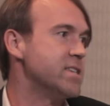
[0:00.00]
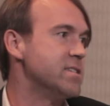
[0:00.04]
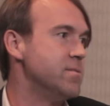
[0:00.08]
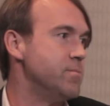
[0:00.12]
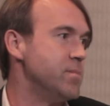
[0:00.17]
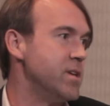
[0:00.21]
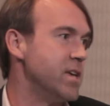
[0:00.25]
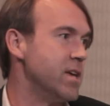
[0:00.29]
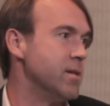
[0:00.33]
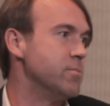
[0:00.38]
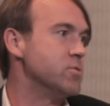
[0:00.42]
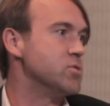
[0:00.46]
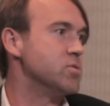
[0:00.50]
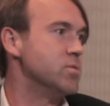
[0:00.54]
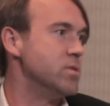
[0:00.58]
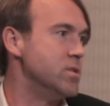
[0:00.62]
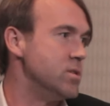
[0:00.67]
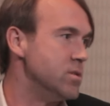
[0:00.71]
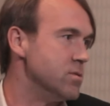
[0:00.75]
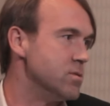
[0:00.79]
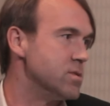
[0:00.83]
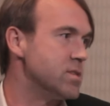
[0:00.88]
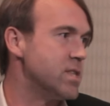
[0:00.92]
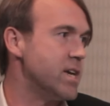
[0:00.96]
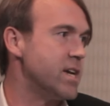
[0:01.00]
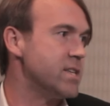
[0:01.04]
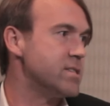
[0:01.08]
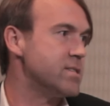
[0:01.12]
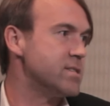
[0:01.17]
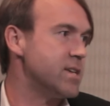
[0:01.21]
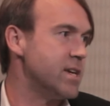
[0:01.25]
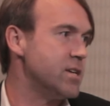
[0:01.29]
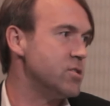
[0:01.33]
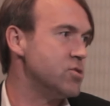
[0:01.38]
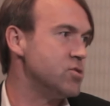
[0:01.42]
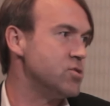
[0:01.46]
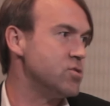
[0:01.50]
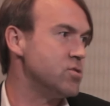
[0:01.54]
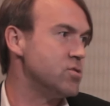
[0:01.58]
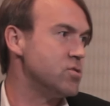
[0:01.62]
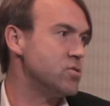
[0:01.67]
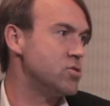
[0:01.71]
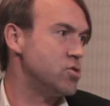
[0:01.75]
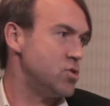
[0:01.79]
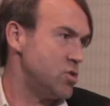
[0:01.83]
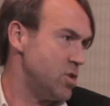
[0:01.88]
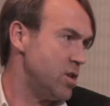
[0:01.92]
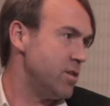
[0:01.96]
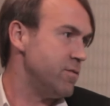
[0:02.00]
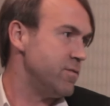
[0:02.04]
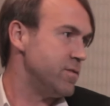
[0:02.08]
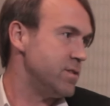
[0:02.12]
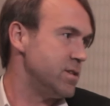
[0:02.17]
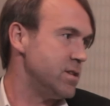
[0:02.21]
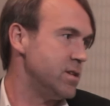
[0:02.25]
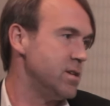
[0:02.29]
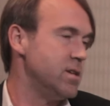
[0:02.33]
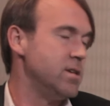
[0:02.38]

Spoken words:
in being able to induce that state shift?